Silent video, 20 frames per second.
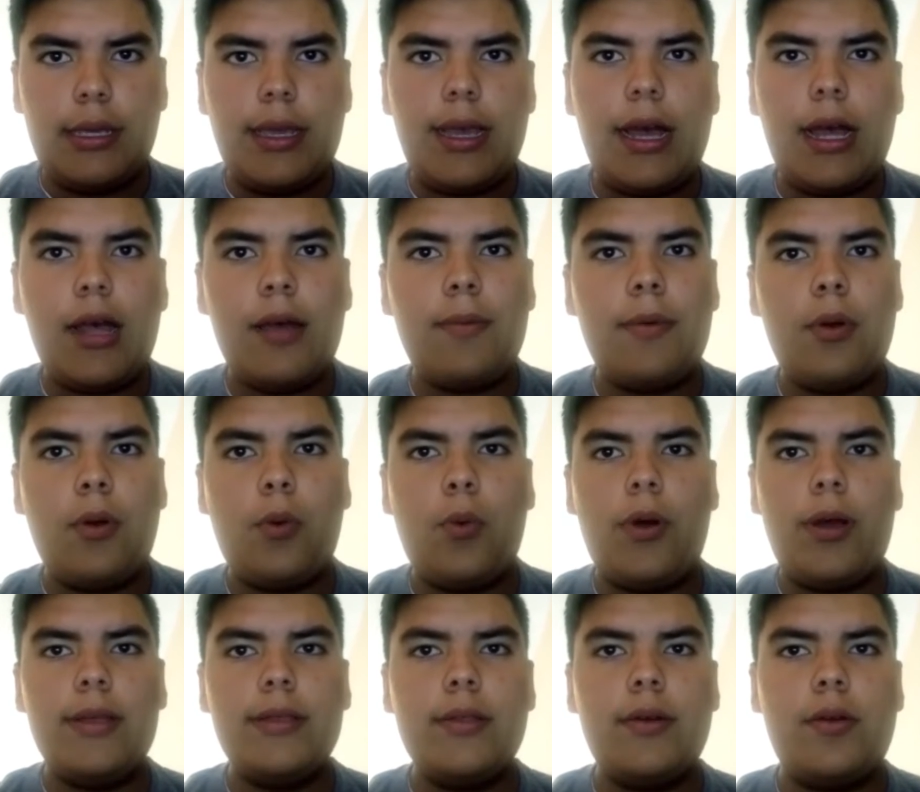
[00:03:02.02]
they have
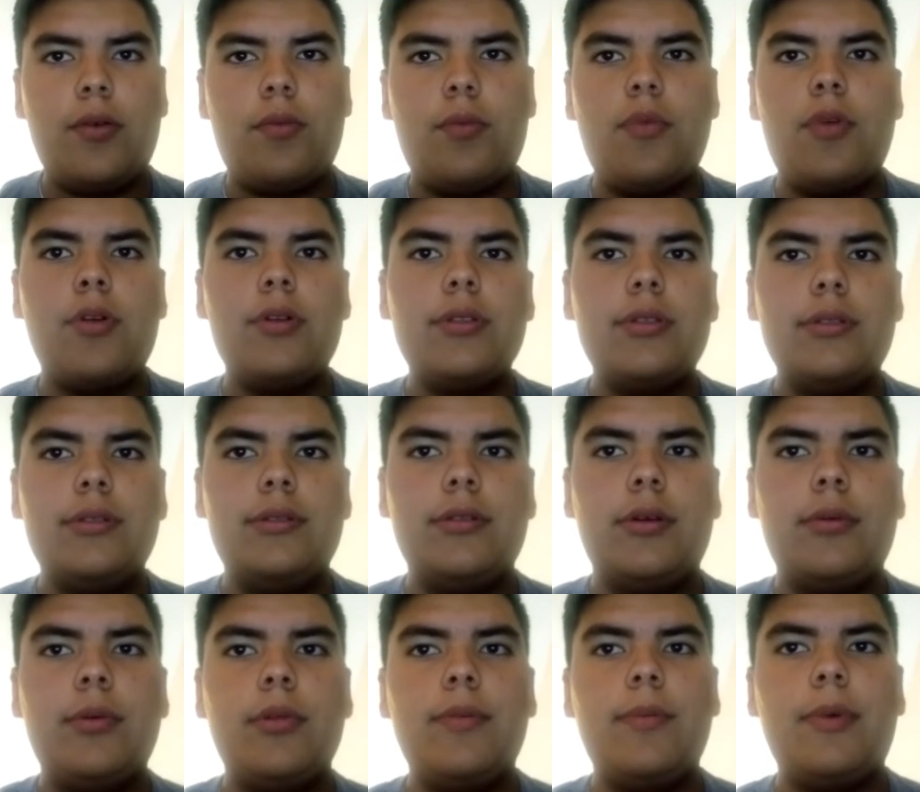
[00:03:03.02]
one or more
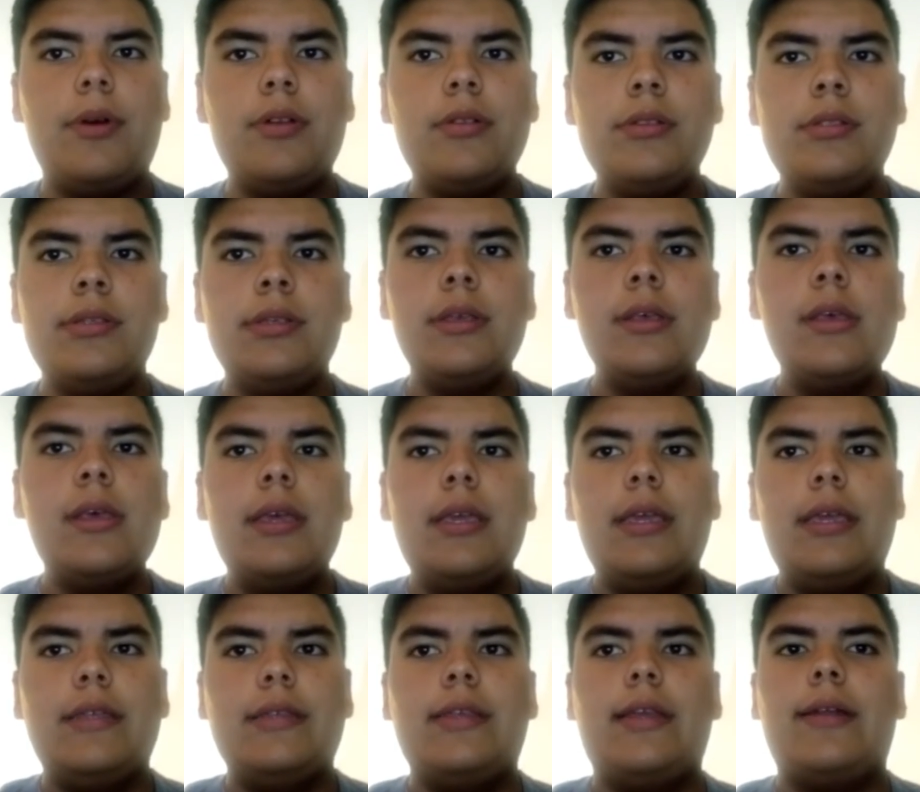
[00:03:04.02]
double bonds
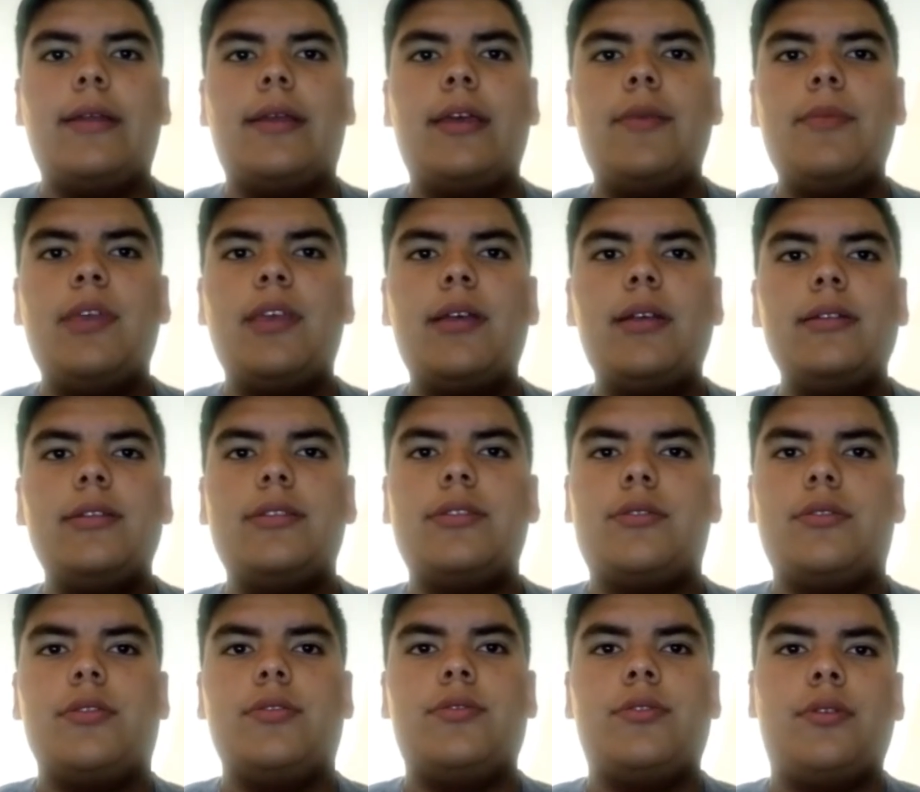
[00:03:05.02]
in their chemical
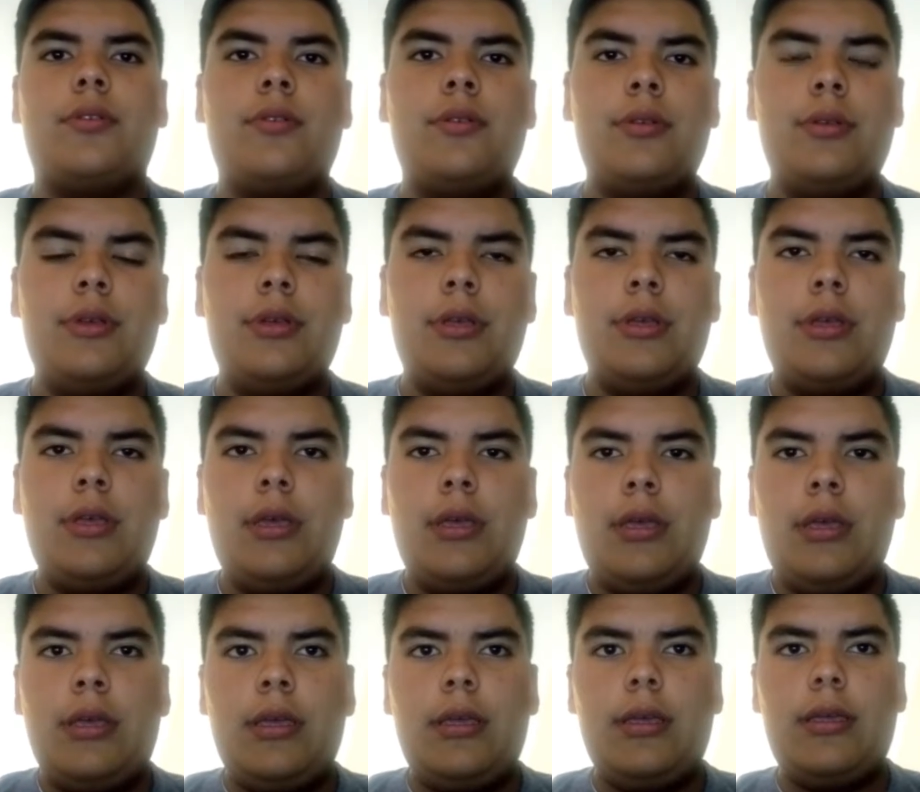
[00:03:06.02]
structure.
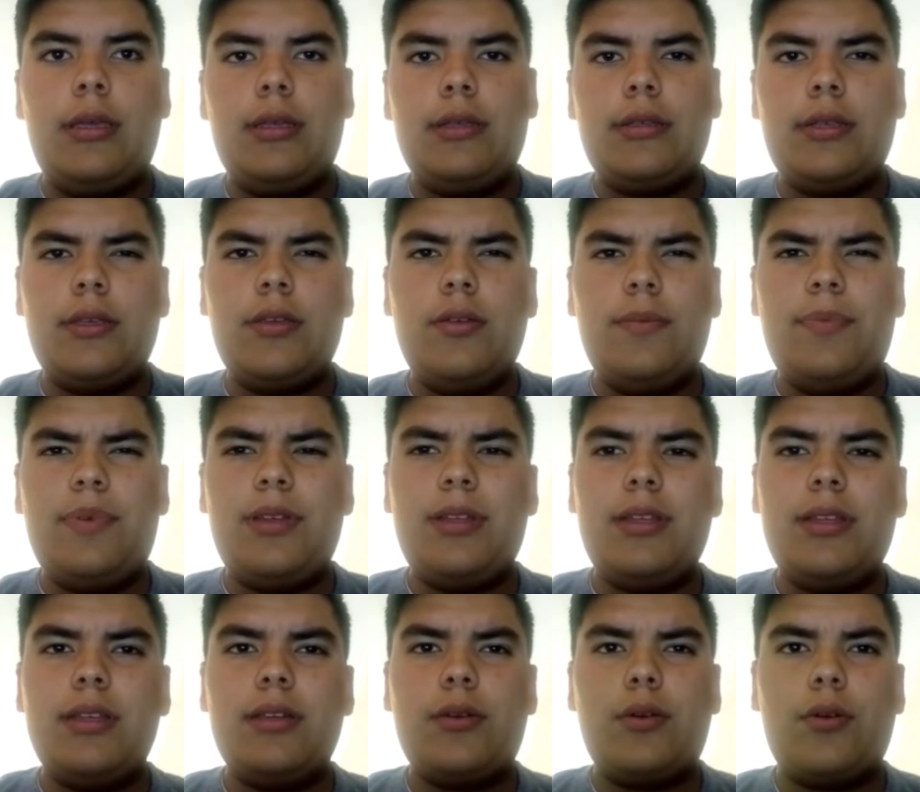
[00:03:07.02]
The
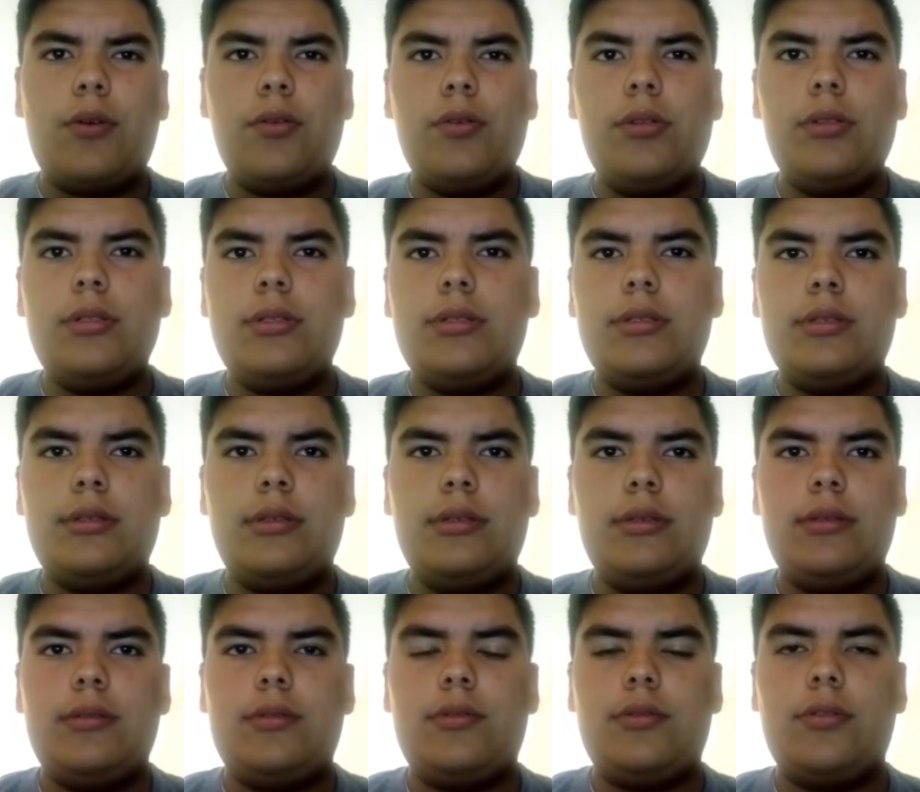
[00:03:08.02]
UPAC rules
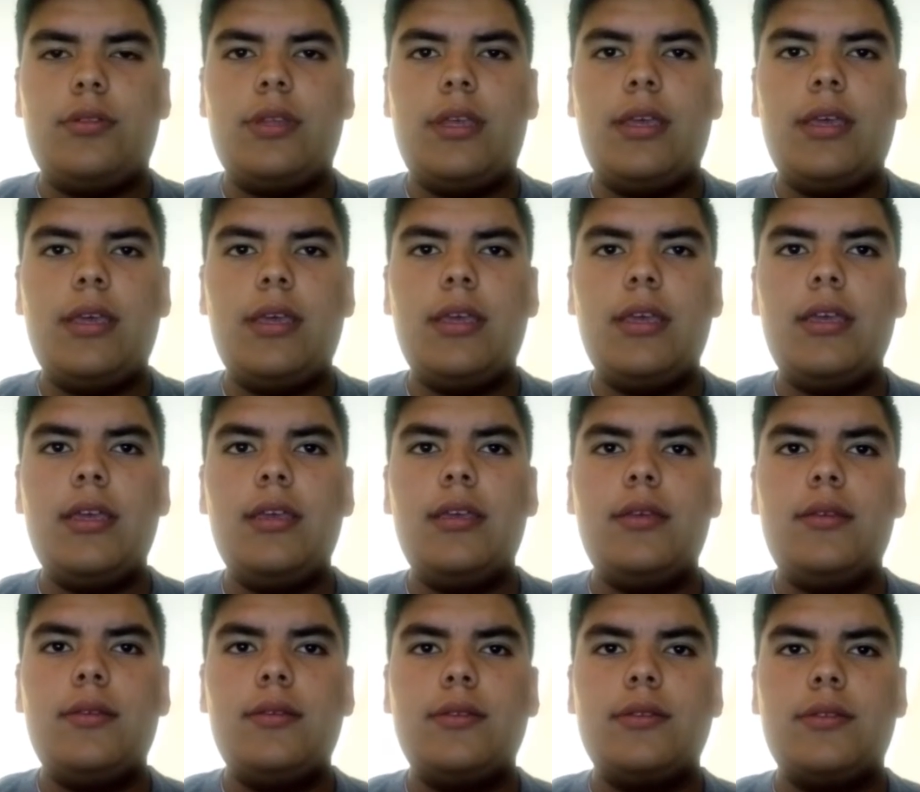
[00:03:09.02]
to
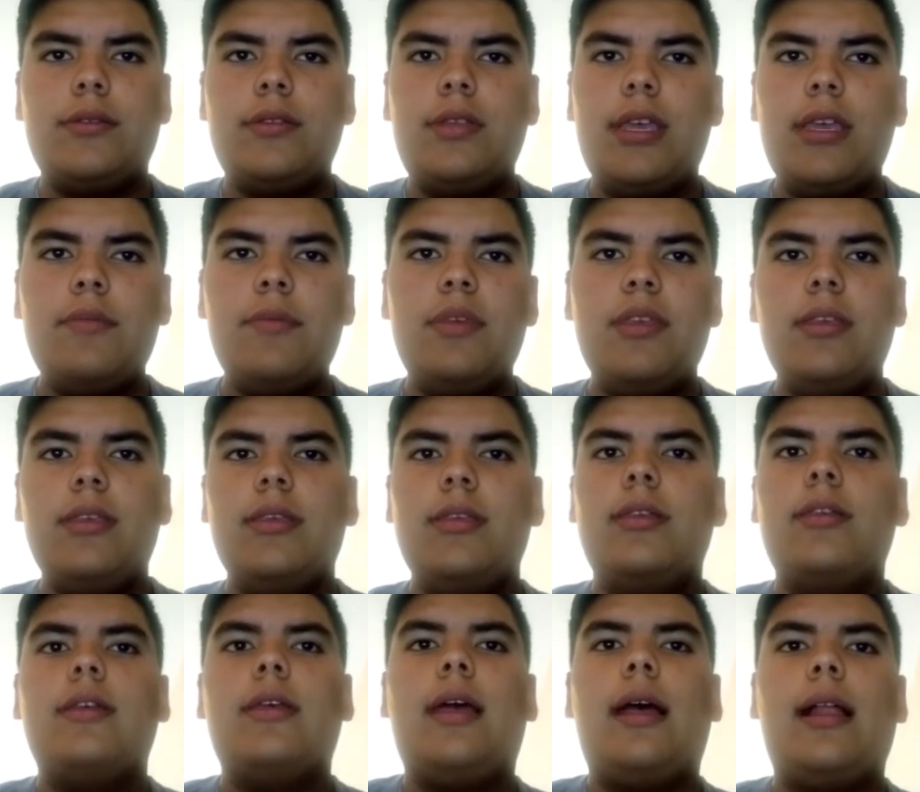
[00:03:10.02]

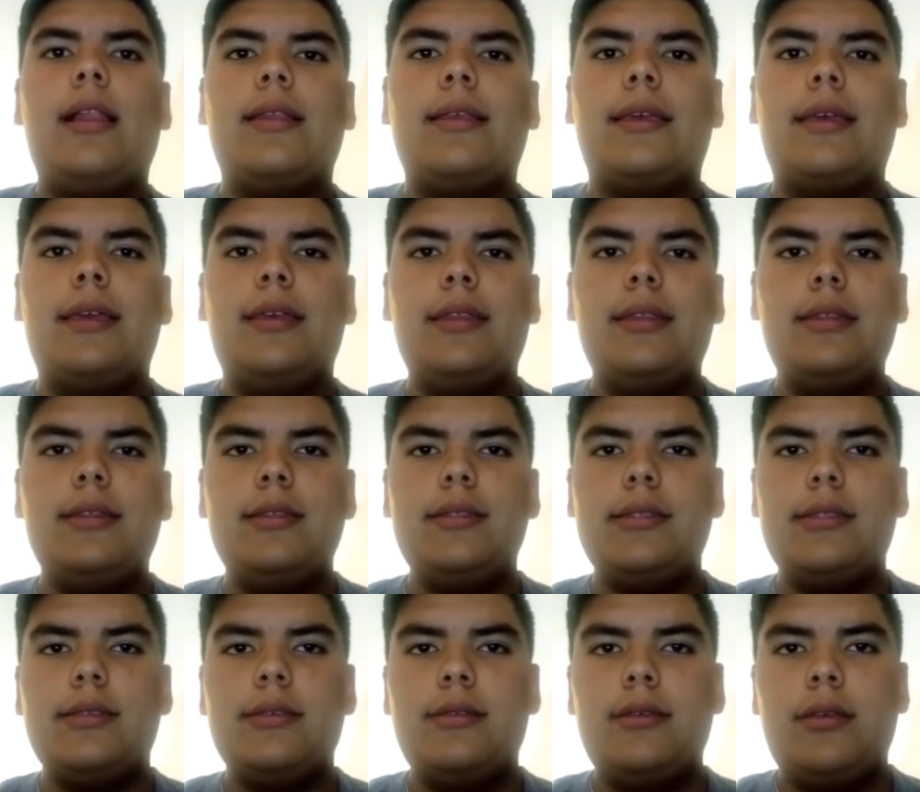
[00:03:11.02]
naming
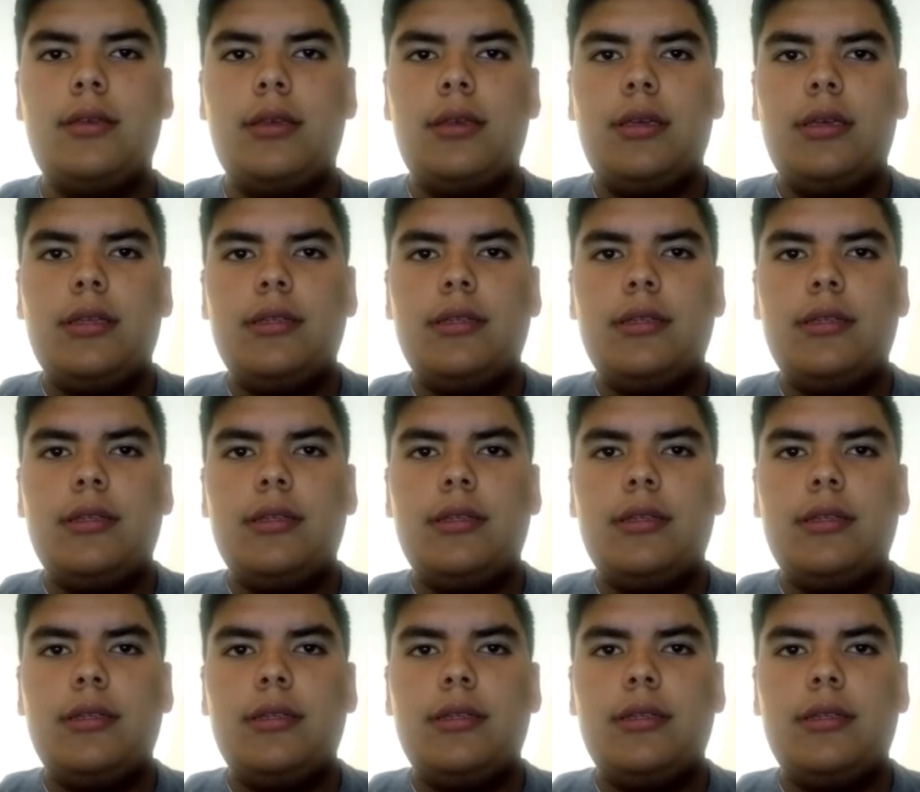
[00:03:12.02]
alkanes,